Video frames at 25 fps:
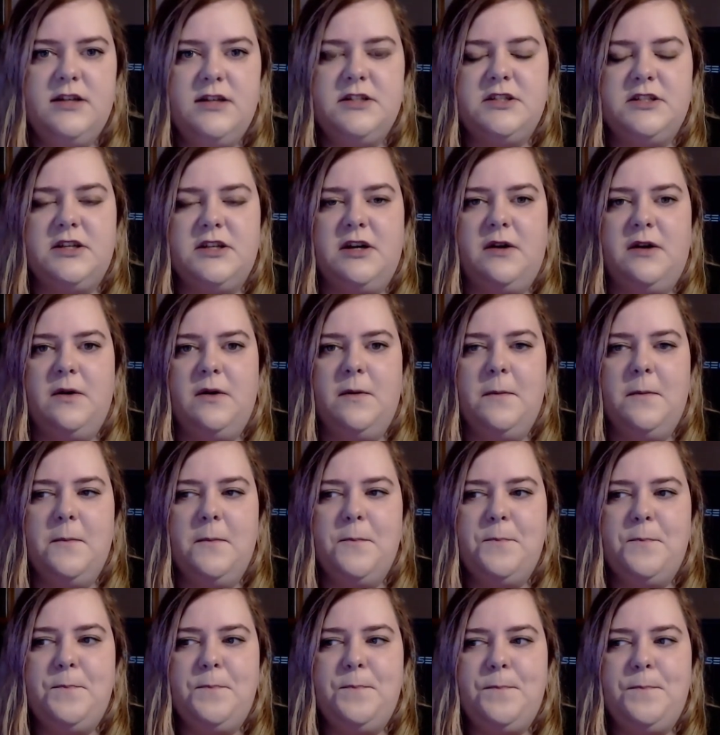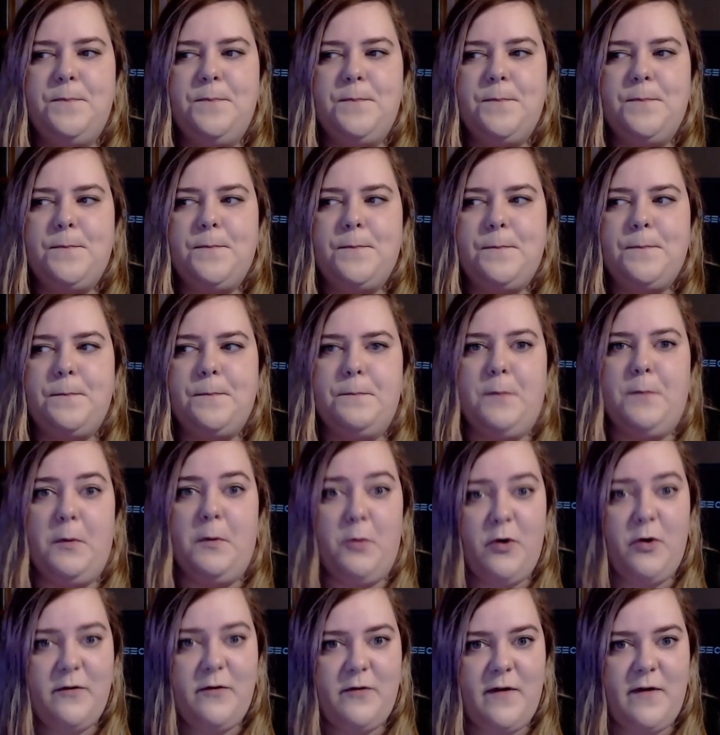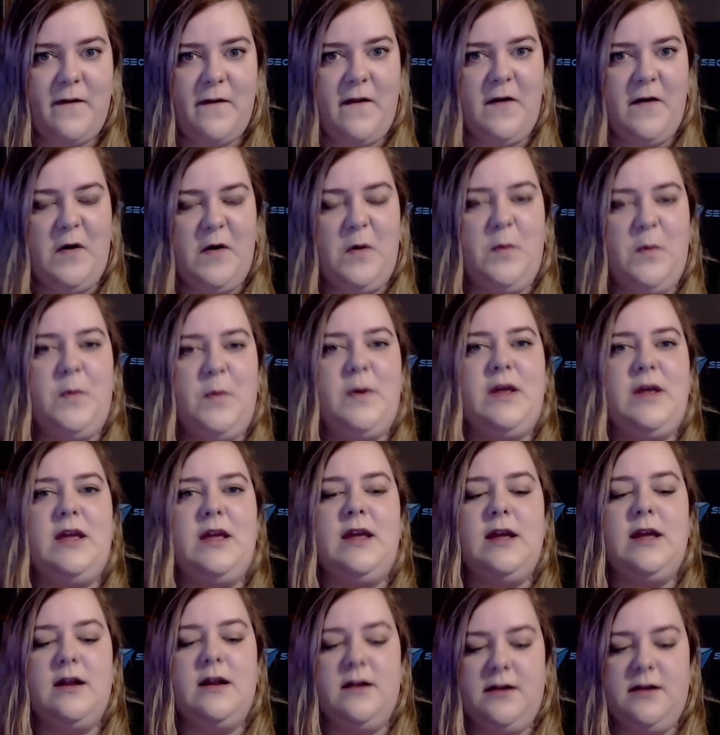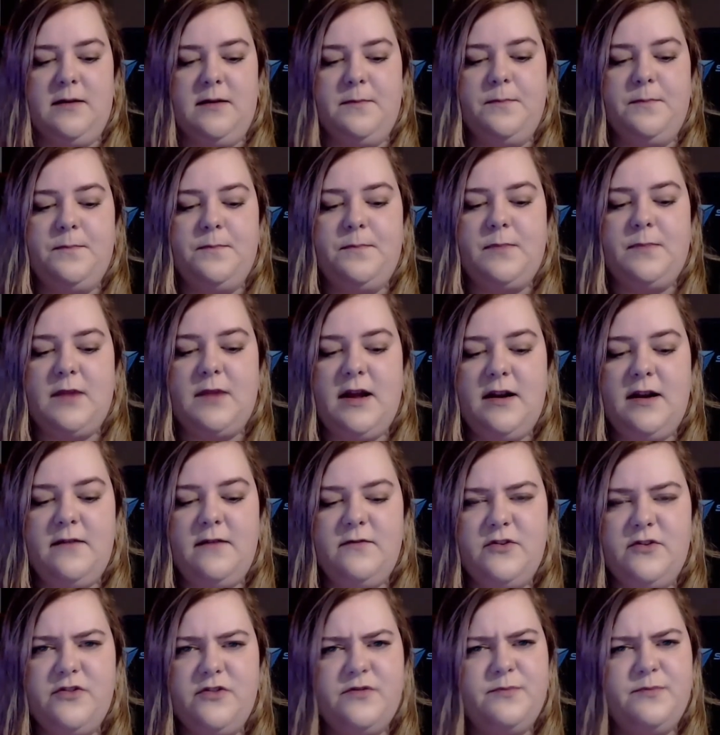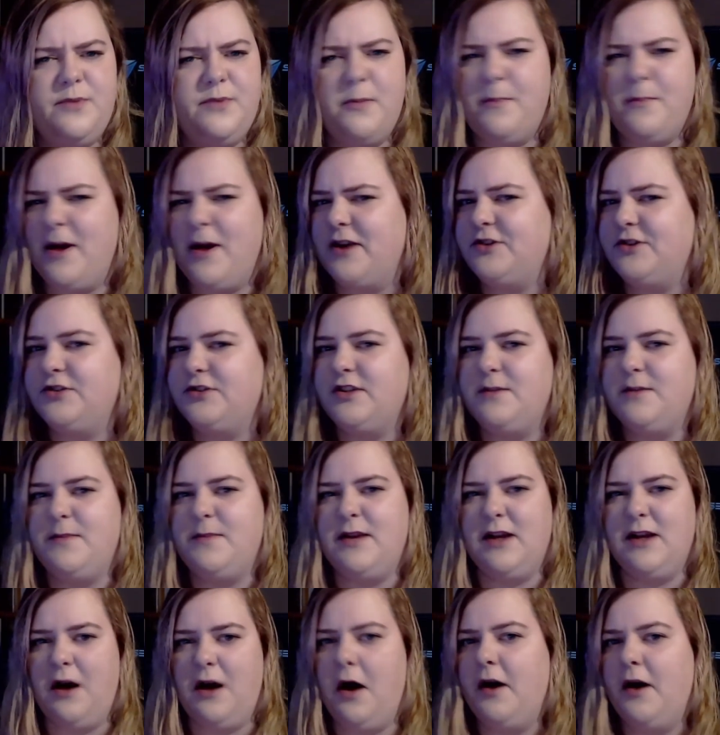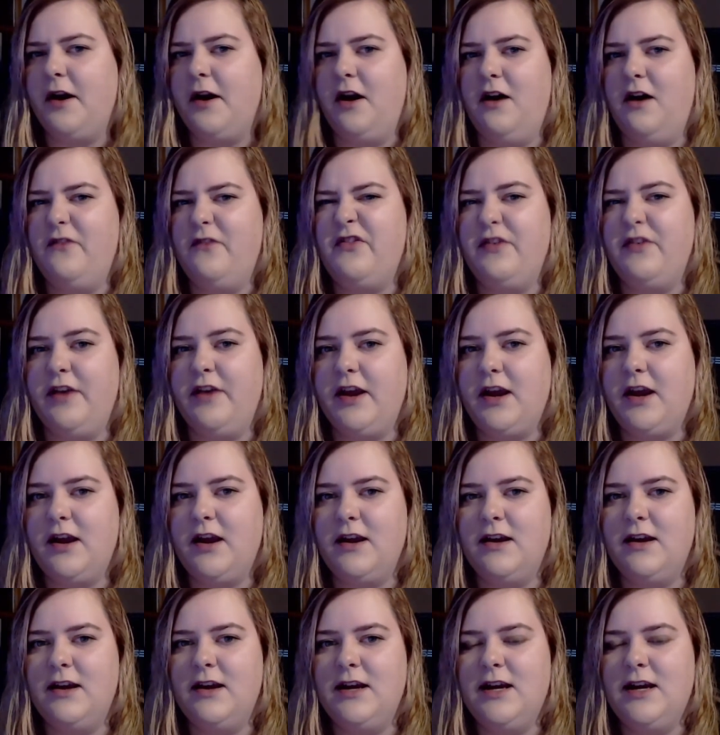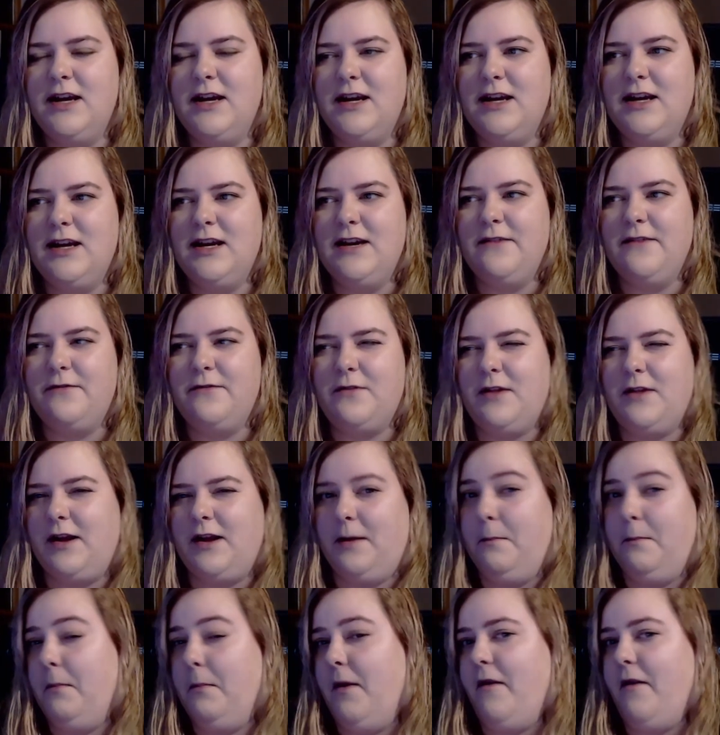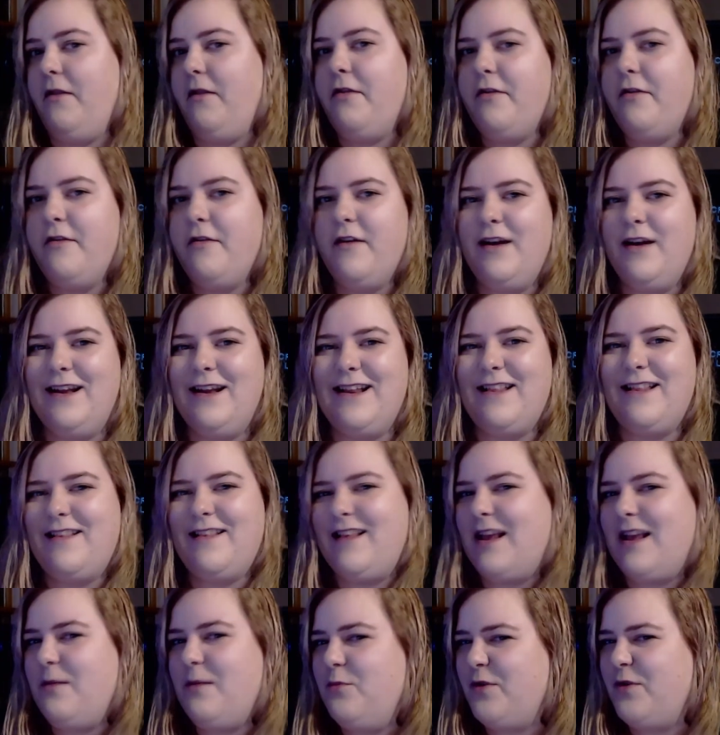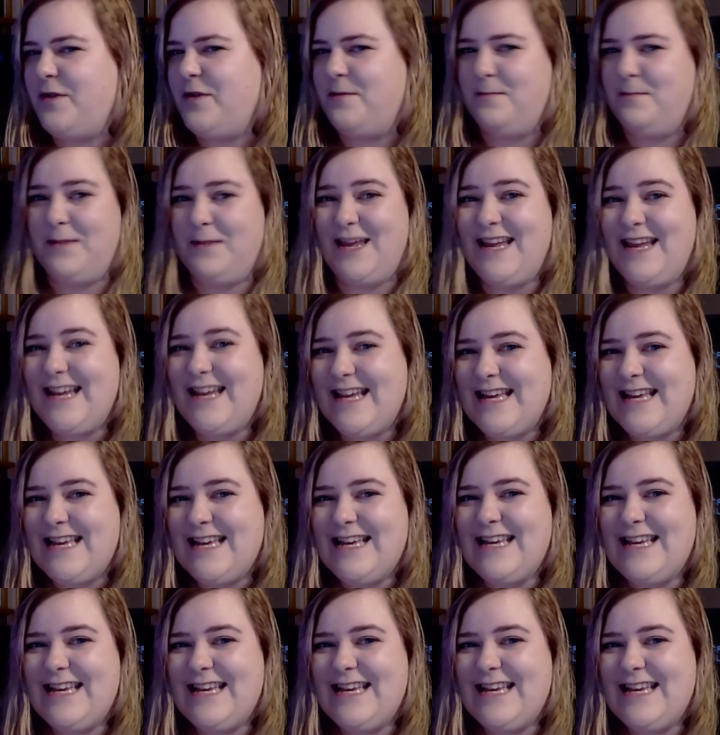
So my boyfriend, though, he ended up kind of just perpetually being on and off sick for like a month. And same with me.